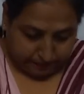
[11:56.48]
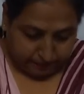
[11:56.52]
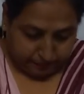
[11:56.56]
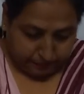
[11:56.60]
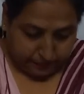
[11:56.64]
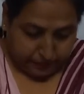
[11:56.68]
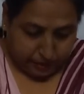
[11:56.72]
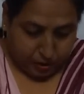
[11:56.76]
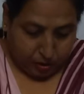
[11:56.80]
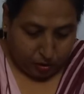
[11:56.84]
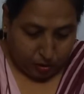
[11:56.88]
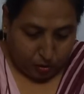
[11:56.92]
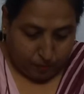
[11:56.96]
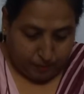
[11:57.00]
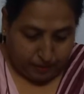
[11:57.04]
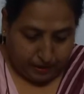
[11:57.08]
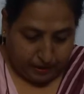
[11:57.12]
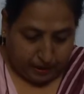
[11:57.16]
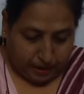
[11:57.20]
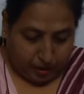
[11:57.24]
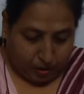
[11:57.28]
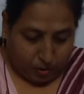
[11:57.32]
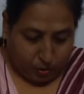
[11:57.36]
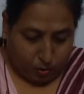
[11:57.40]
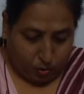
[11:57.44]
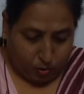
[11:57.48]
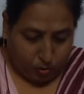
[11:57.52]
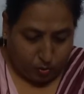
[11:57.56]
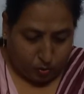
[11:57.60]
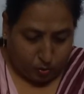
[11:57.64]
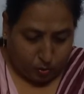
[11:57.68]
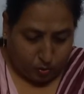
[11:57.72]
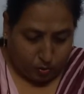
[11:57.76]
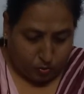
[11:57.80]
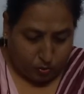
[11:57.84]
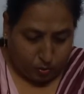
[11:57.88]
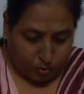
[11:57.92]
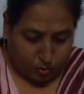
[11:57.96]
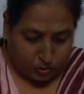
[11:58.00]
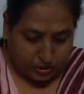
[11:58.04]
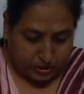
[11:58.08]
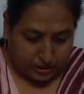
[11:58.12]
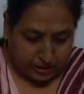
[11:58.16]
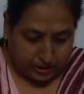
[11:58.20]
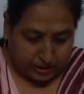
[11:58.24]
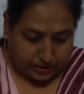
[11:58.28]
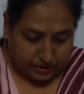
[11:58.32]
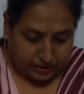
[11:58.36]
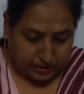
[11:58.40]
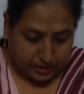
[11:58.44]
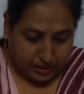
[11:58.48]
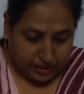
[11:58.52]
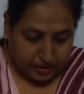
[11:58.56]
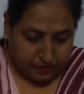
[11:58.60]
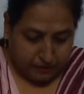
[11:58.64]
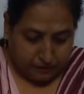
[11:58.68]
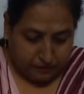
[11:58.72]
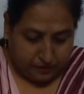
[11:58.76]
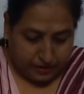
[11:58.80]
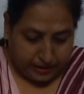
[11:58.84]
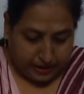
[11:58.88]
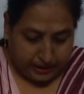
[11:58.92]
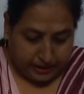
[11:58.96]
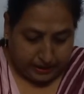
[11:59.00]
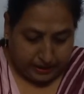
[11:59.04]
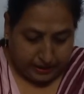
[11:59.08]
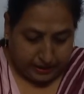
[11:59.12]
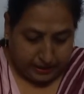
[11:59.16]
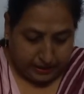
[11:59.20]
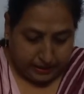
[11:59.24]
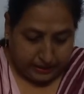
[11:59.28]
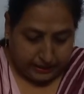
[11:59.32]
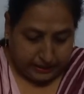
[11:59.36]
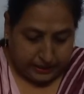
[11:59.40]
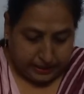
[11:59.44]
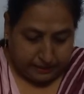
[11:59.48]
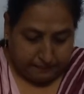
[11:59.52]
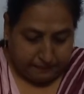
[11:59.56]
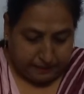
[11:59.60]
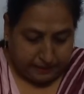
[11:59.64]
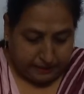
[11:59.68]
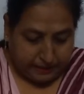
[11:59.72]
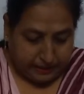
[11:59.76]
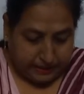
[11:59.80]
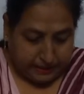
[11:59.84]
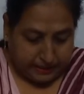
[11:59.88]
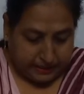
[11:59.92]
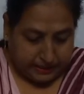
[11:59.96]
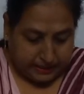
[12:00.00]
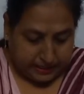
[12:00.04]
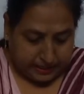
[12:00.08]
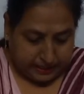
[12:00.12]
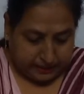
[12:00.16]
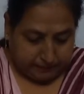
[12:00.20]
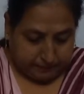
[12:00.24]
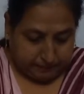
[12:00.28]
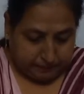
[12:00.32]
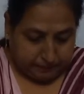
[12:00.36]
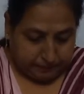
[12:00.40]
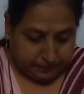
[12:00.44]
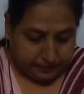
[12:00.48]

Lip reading: Omega, oh no, sir. Well, keeping listening.